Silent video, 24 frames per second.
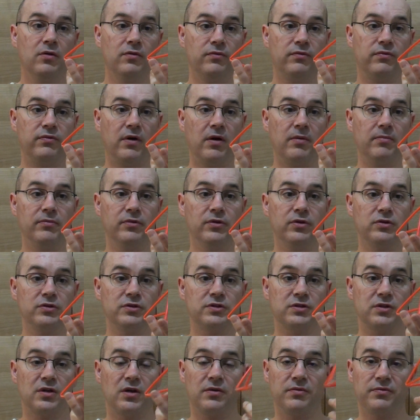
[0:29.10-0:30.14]
from
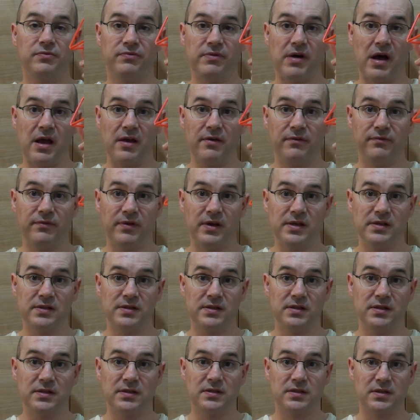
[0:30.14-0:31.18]
those uh, five
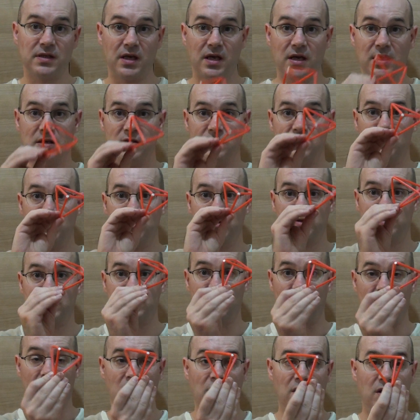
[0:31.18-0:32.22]
faces and those
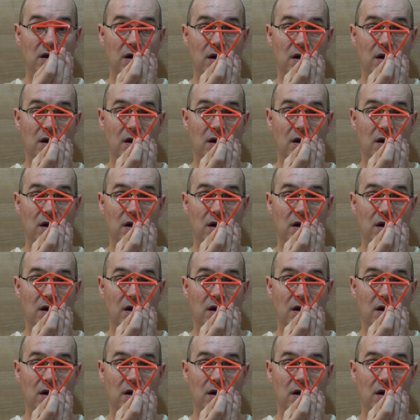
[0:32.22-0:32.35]
uh,